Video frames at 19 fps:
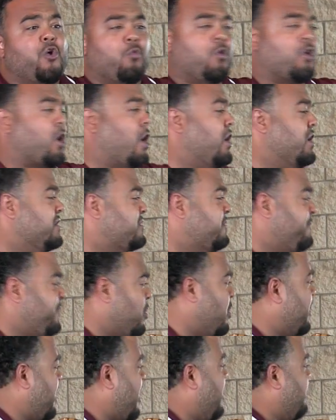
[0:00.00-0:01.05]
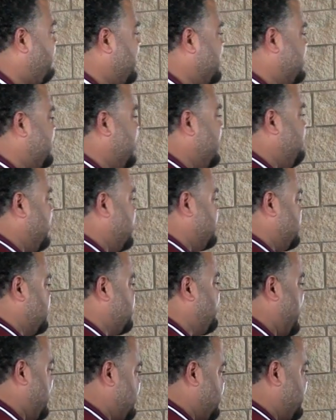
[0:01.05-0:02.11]
regardless if you're on offense, defense, or
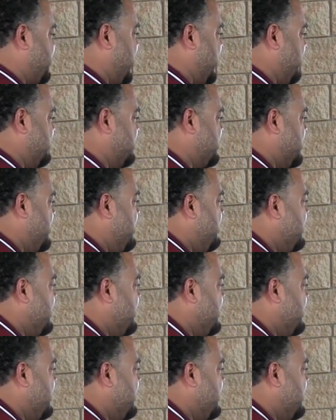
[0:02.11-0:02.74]
special teams.